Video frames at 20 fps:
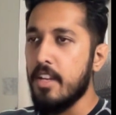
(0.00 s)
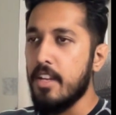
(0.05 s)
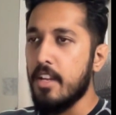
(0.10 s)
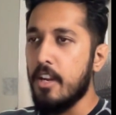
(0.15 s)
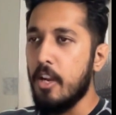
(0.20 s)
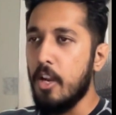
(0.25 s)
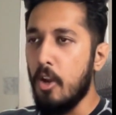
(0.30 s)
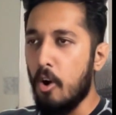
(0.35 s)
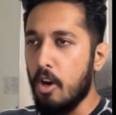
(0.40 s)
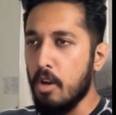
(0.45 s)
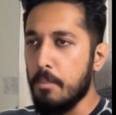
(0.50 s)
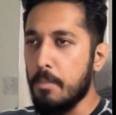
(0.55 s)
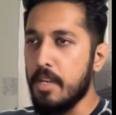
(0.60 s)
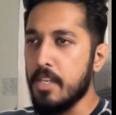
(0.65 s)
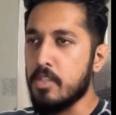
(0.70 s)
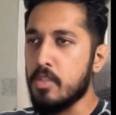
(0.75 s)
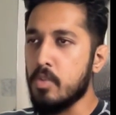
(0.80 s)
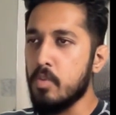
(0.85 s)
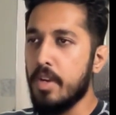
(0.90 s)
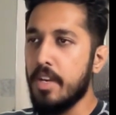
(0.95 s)
log
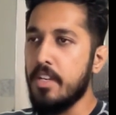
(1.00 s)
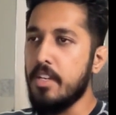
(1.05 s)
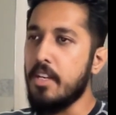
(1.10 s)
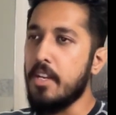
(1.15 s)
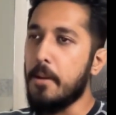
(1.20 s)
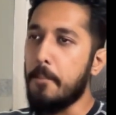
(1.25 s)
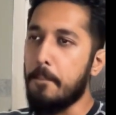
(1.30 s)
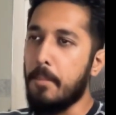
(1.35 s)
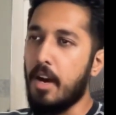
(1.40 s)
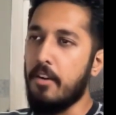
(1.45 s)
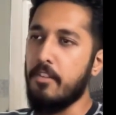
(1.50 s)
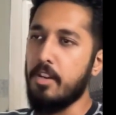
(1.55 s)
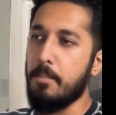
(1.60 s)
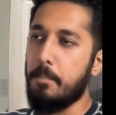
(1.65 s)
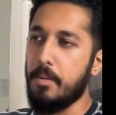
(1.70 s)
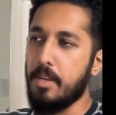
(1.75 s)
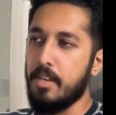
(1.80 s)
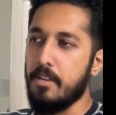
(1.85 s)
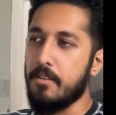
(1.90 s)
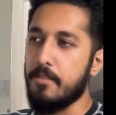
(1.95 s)
base 2n power
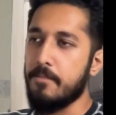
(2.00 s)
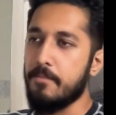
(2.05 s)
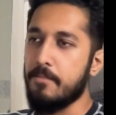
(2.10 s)
p,